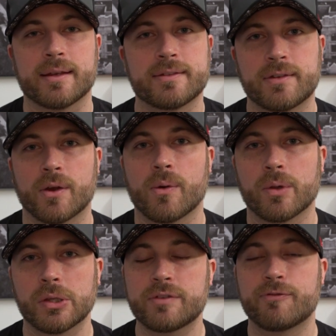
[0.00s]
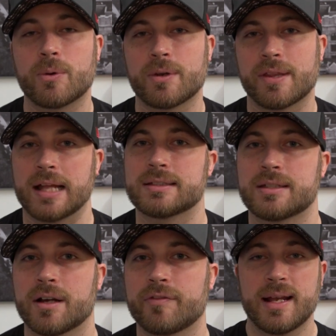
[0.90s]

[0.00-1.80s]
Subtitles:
So look forward to that stuff.